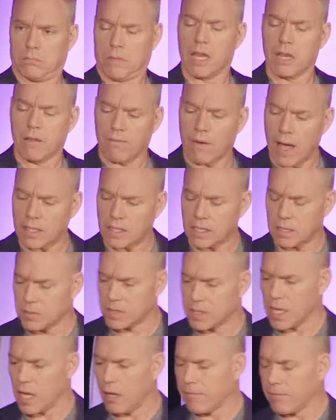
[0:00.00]
And he finds
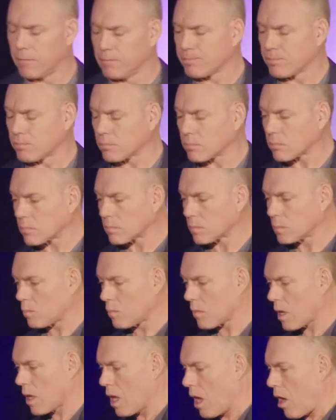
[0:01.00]
himself
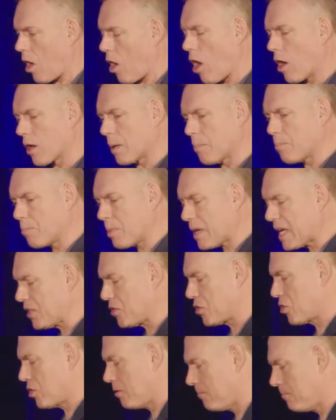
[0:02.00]
on a
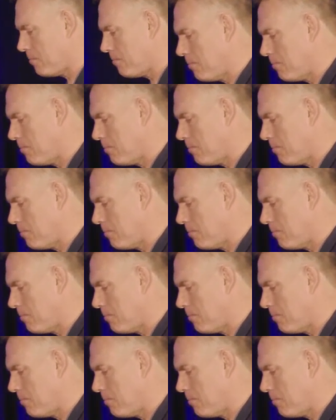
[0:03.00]
beach.